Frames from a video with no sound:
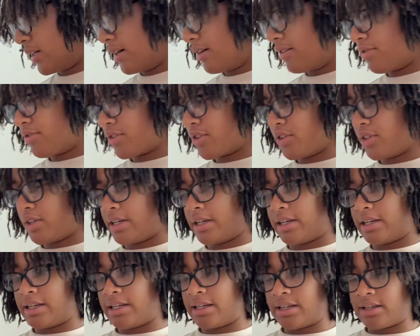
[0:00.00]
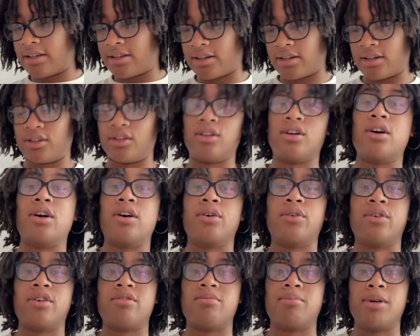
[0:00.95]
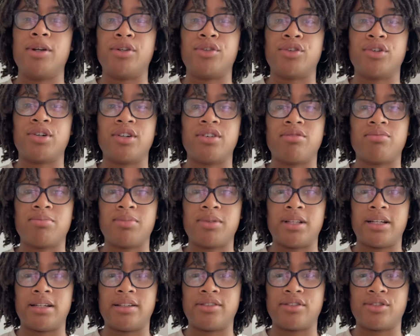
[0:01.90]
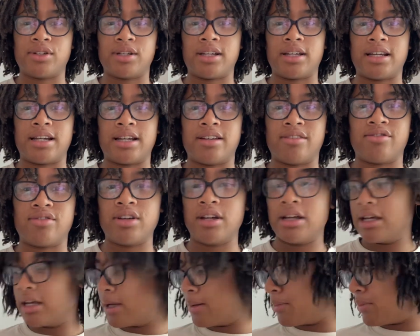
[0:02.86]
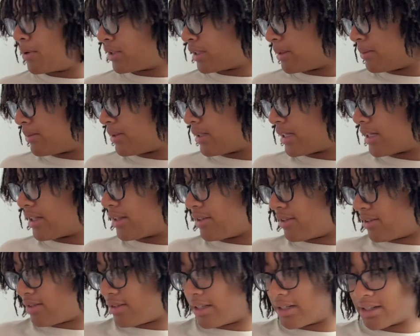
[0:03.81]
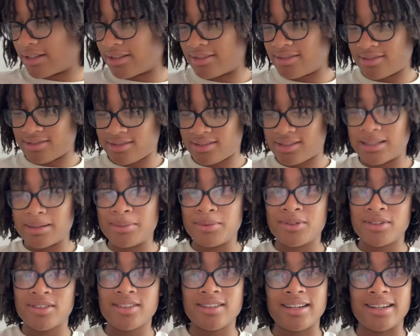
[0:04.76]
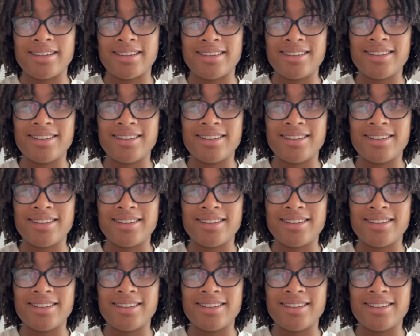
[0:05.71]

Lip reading: of creating along with my joy of plants, so I can kind of put them together like a double threat,